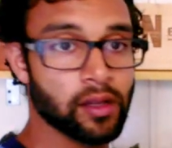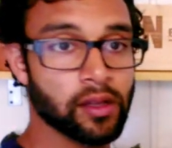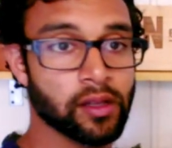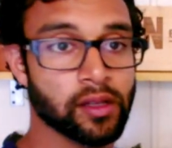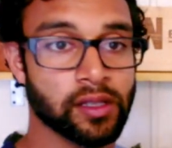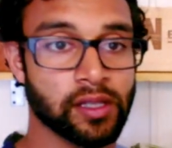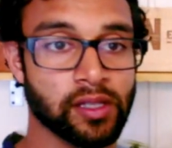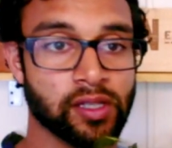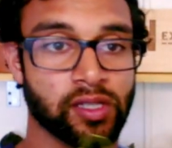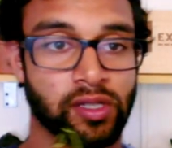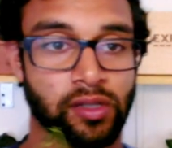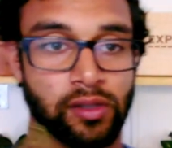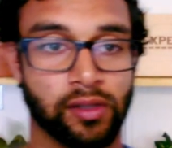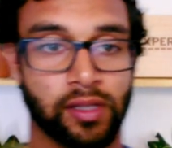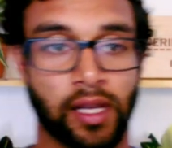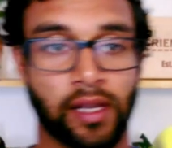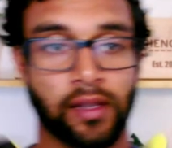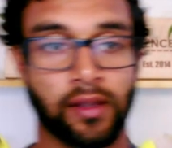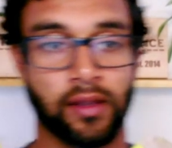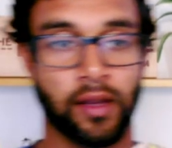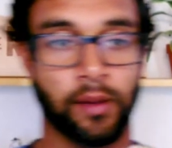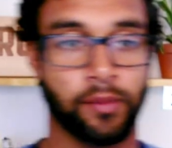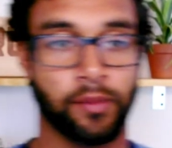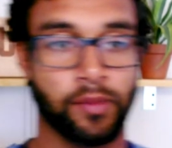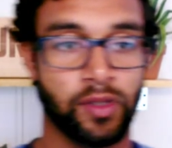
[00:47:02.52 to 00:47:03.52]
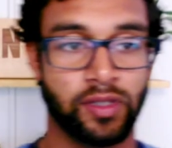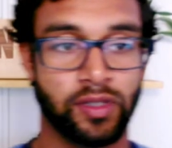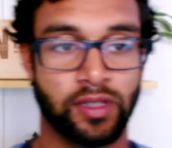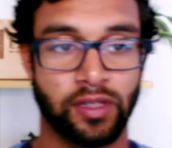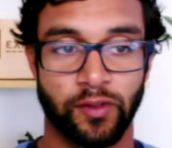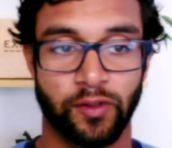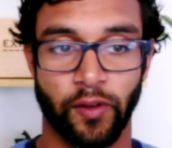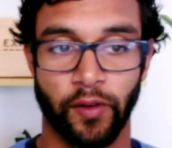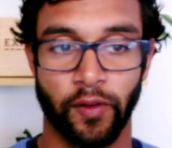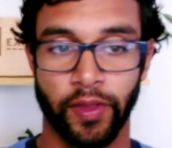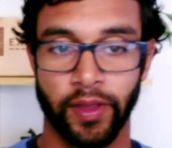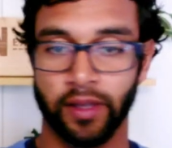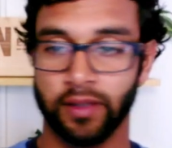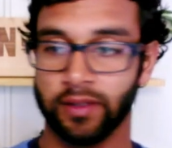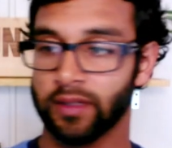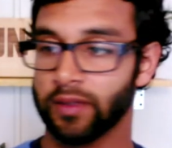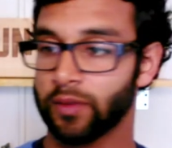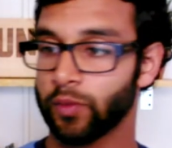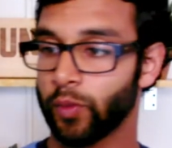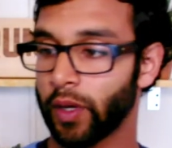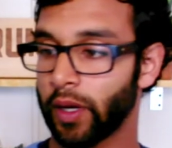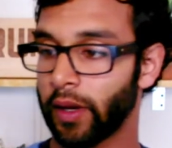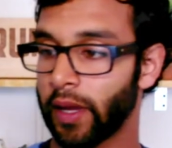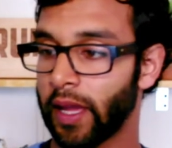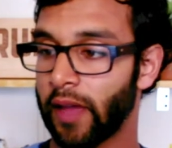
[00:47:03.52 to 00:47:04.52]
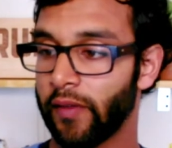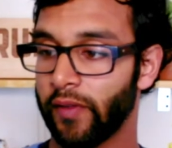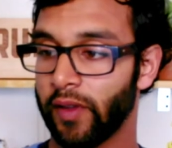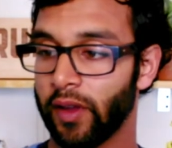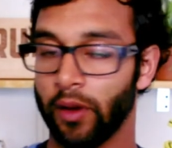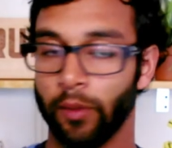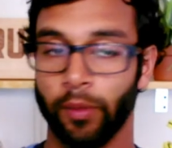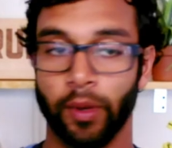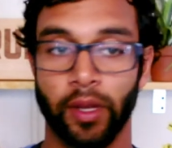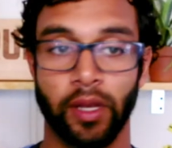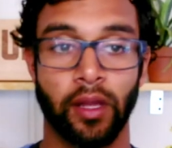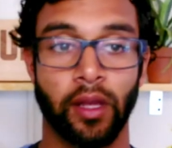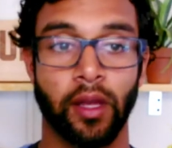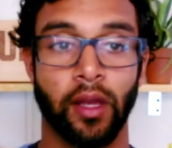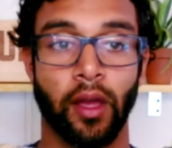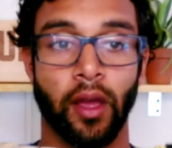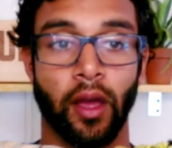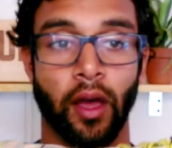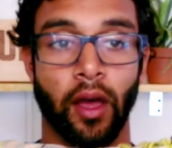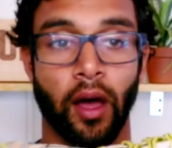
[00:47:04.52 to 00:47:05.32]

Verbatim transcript: Look at these shoes. I'm using this for everything because this is what I have here. But